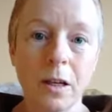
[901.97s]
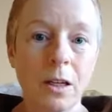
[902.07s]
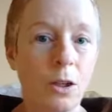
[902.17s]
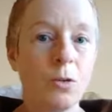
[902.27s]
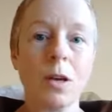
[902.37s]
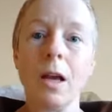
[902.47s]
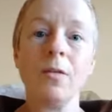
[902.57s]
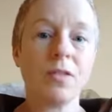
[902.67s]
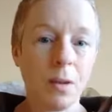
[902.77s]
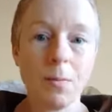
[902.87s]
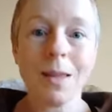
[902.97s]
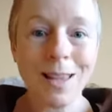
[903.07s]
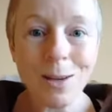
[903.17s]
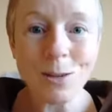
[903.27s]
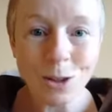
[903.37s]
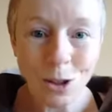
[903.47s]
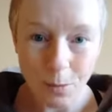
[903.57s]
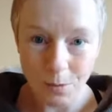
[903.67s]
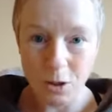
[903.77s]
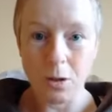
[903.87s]
you gave something else an
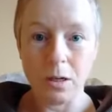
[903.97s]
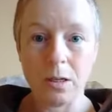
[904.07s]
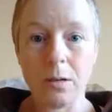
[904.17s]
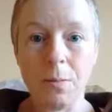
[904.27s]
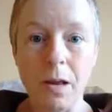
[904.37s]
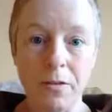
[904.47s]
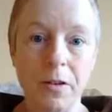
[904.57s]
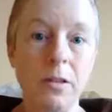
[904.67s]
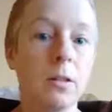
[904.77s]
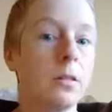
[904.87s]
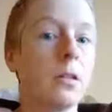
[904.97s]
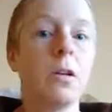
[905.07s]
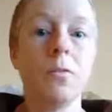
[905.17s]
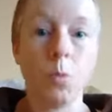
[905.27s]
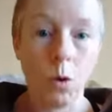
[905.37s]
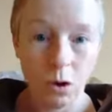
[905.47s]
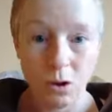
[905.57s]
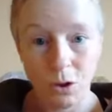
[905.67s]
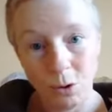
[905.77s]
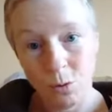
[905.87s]
opportunity to manifest instead of what
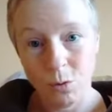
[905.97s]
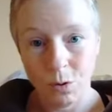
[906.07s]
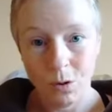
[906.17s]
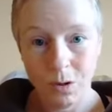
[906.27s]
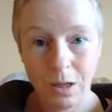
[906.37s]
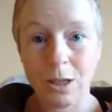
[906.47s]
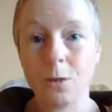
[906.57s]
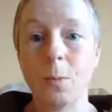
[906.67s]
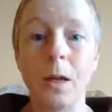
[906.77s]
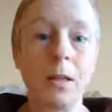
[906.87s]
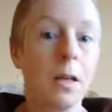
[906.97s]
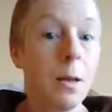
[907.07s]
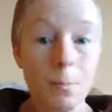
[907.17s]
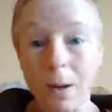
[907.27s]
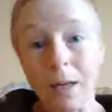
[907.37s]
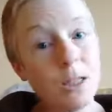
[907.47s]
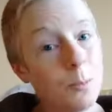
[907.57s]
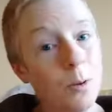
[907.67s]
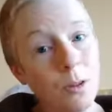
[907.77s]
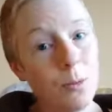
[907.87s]
you expect, based
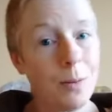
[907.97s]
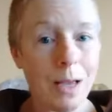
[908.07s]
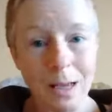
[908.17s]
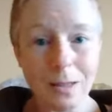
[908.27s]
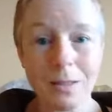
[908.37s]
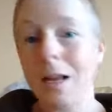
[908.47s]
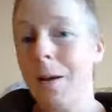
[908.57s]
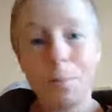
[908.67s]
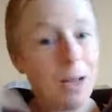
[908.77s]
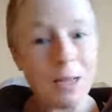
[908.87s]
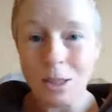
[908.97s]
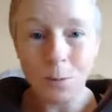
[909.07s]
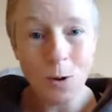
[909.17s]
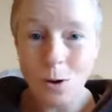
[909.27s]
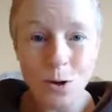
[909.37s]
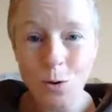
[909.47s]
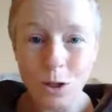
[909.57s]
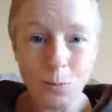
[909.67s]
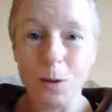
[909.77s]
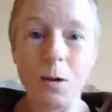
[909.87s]
upon the past, based upon your
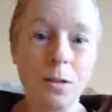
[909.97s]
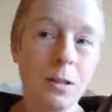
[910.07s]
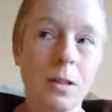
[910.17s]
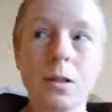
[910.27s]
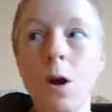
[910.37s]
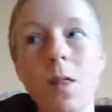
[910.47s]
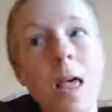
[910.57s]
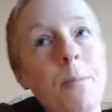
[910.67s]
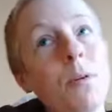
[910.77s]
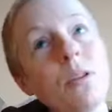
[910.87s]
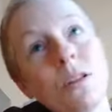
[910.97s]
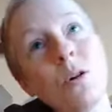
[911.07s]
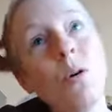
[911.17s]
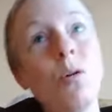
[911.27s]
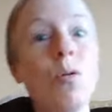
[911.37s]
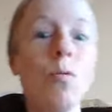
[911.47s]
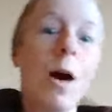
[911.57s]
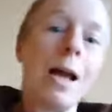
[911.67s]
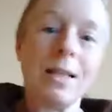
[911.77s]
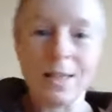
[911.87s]
experiences? Says, oh, that person
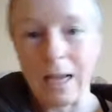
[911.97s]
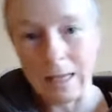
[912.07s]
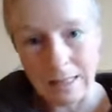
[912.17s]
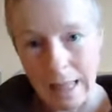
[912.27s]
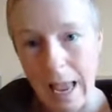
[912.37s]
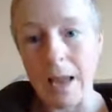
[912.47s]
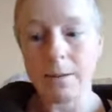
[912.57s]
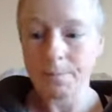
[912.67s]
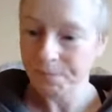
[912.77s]
always does that.